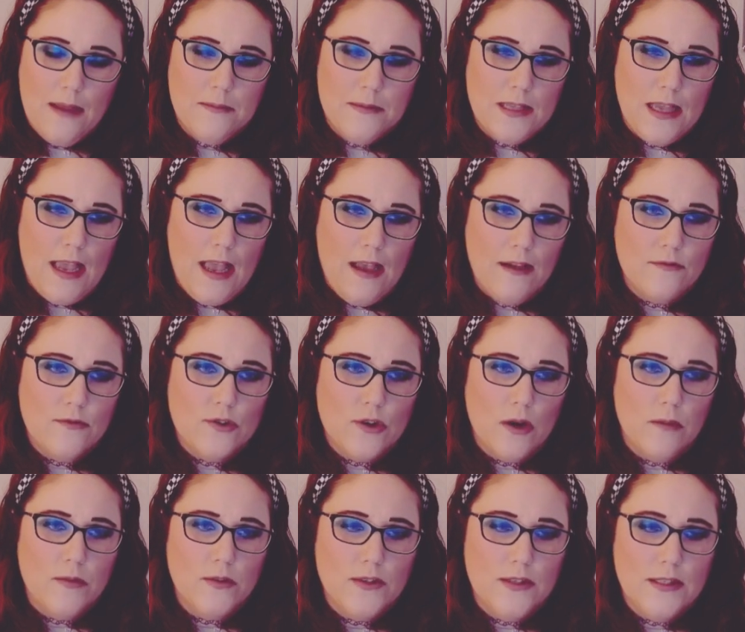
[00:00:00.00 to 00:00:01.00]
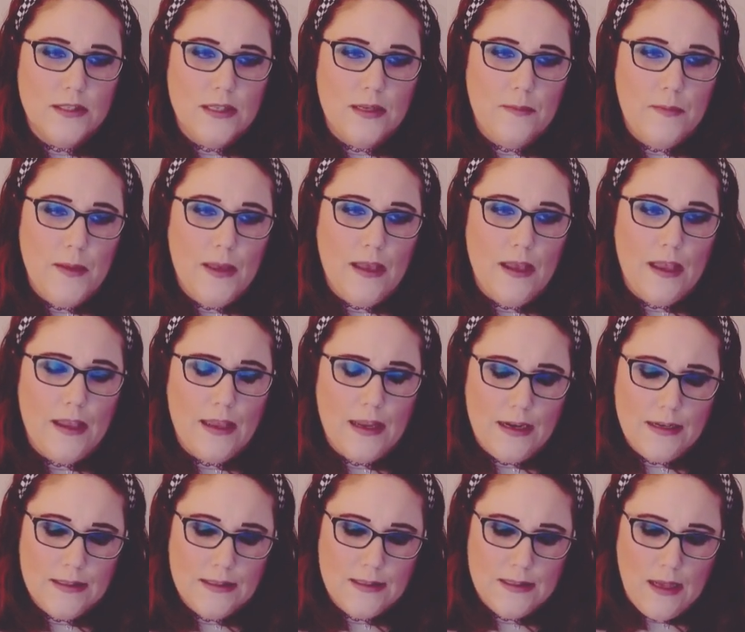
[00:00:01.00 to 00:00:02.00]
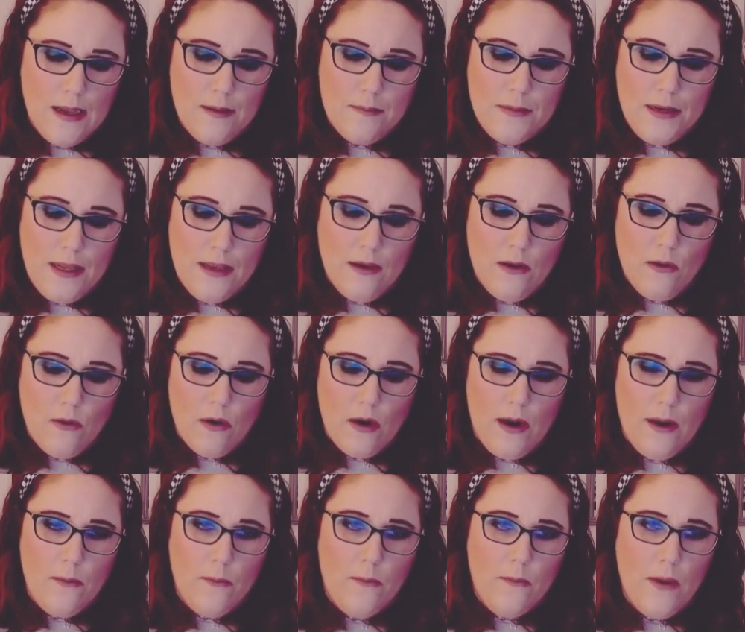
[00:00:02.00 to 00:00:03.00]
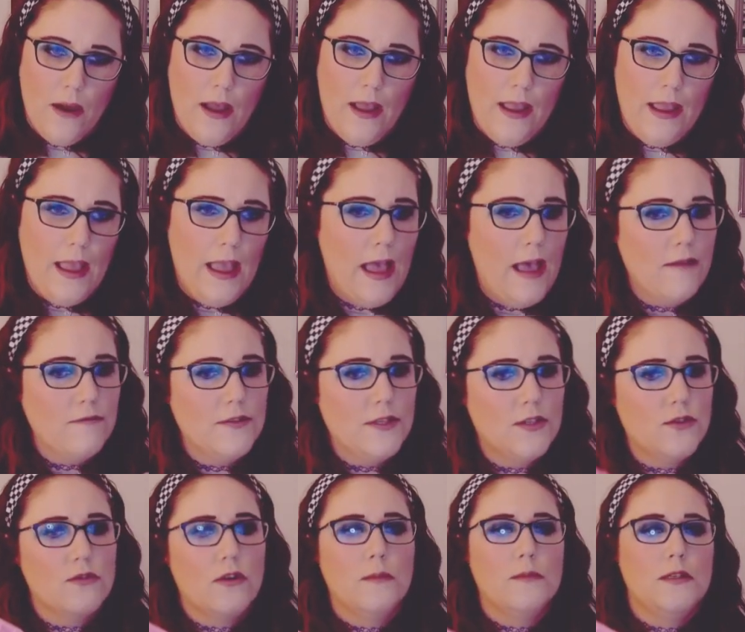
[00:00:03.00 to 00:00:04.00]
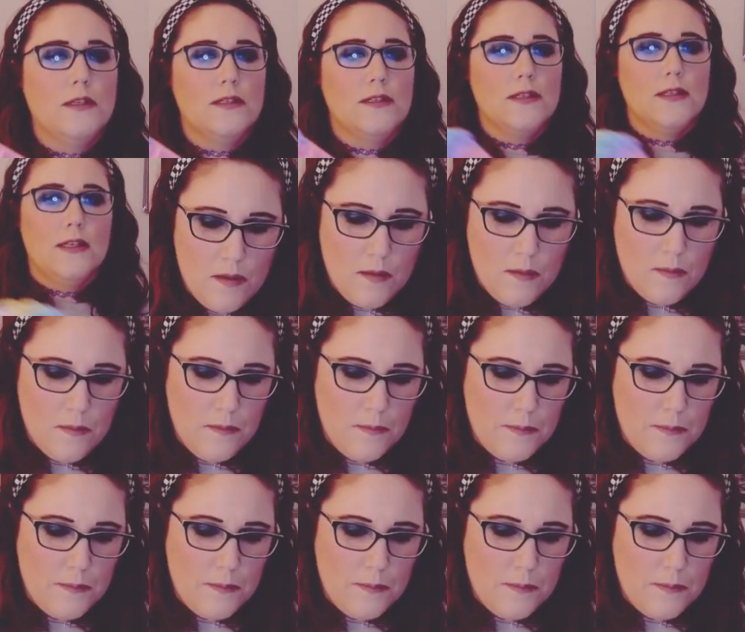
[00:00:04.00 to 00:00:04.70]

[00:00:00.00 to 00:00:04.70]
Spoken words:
I have trouble sleeping. I get insomnia, or I have disrupted sleep.